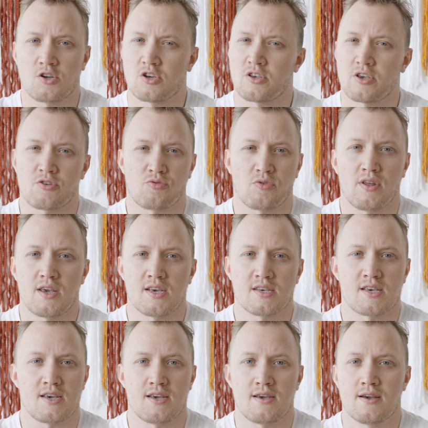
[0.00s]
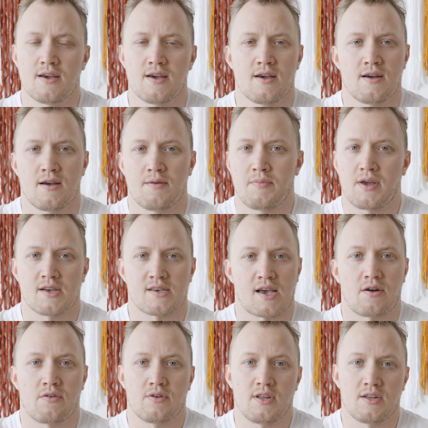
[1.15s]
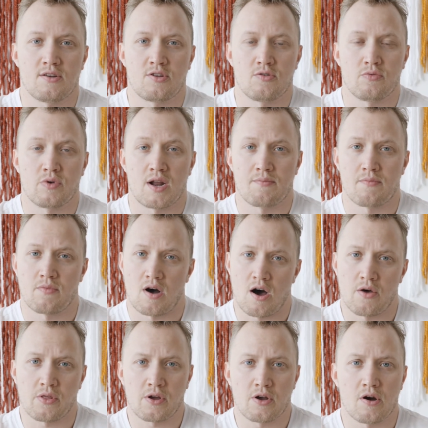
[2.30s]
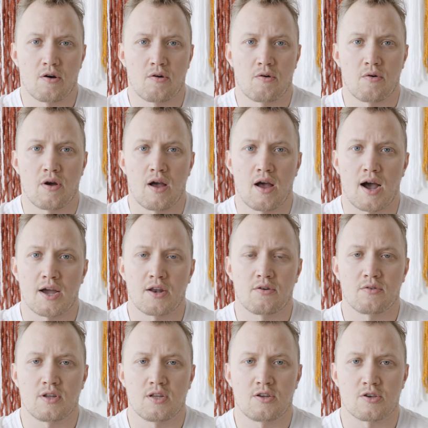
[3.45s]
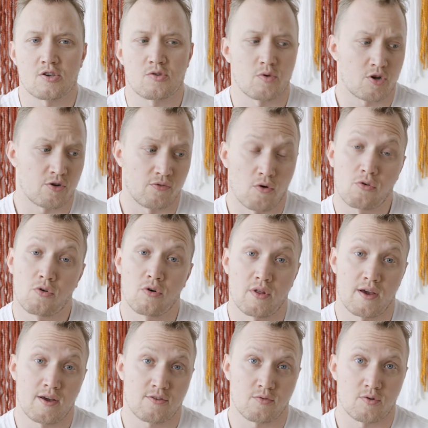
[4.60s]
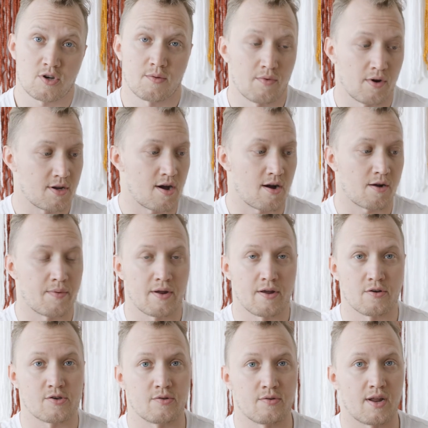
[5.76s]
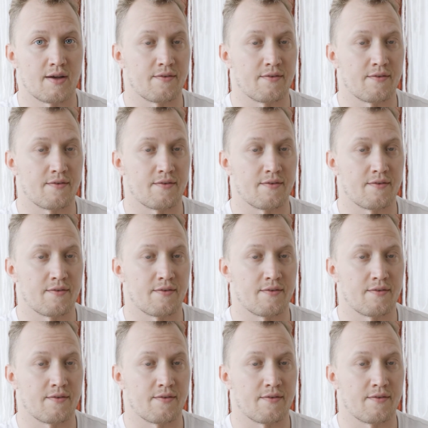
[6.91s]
It's really easy because I don't need to, when I'm on the go, I don't need to switch focal lengths, which I'm going to talk about here soon.